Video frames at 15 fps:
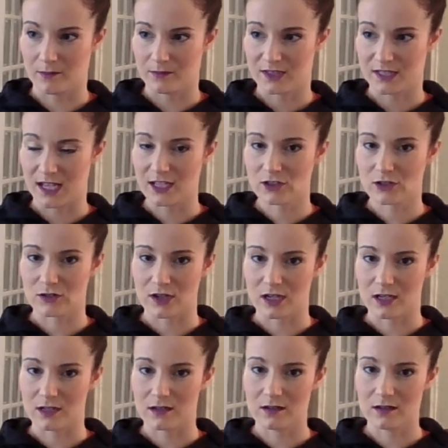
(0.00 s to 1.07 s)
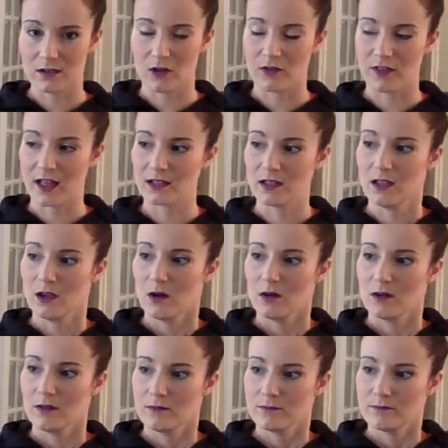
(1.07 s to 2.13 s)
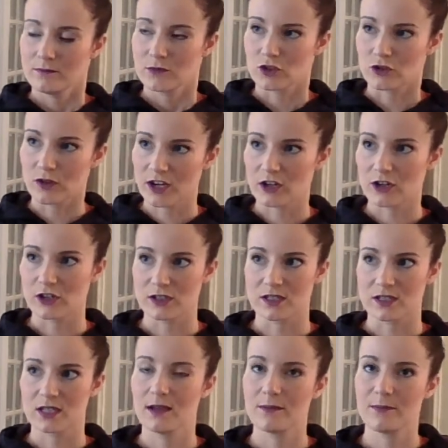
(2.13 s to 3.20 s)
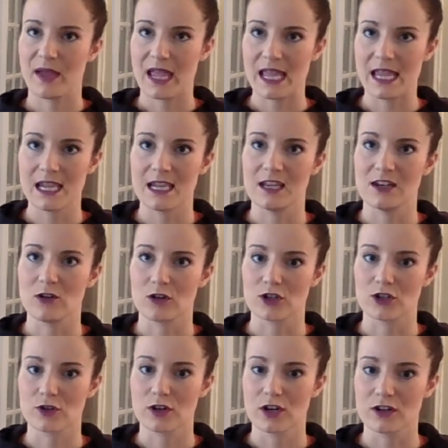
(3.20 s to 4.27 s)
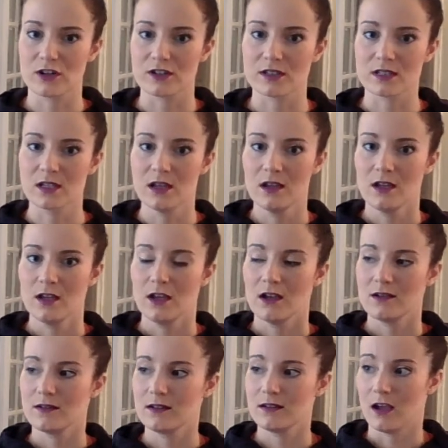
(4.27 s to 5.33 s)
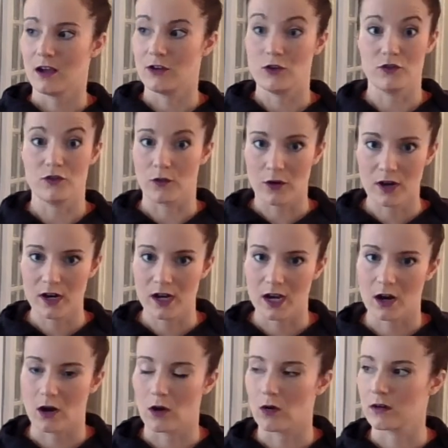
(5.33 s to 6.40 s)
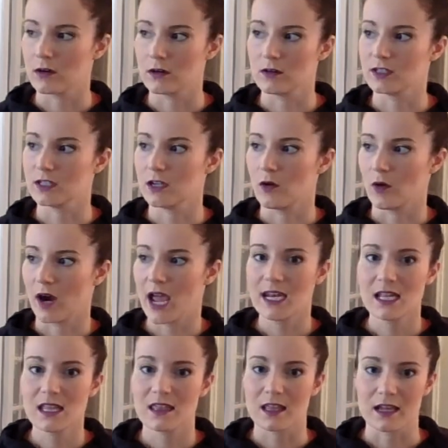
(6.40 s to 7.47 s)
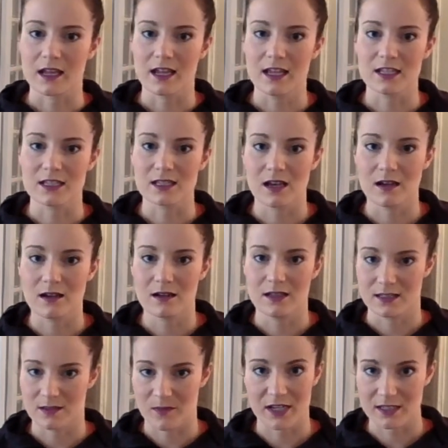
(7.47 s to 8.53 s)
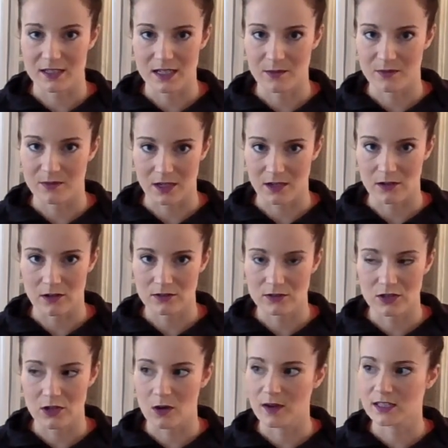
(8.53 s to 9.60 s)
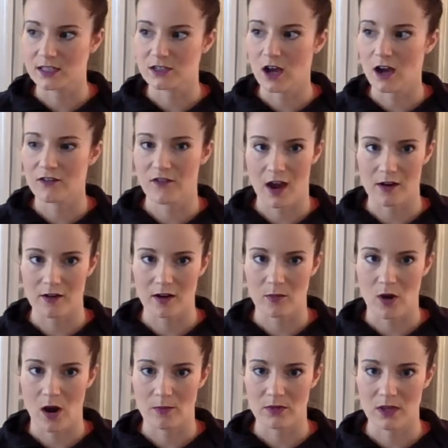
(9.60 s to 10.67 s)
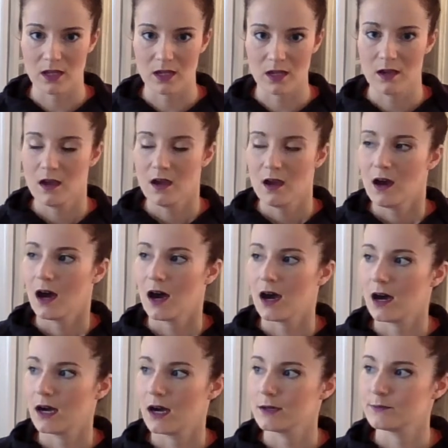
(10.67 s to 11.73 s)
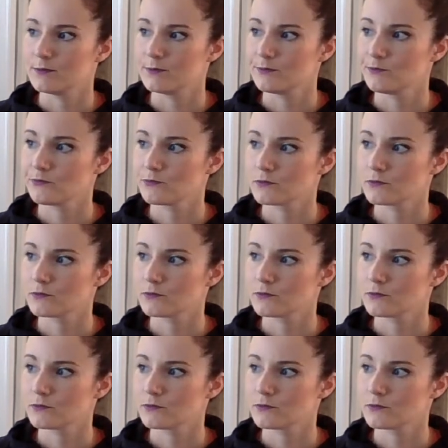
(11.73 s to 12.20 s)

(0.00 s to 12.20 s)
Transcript: sensory, that triggers pain or triggers euphoria or anything is a mixed up signal, so it's not firing properly. When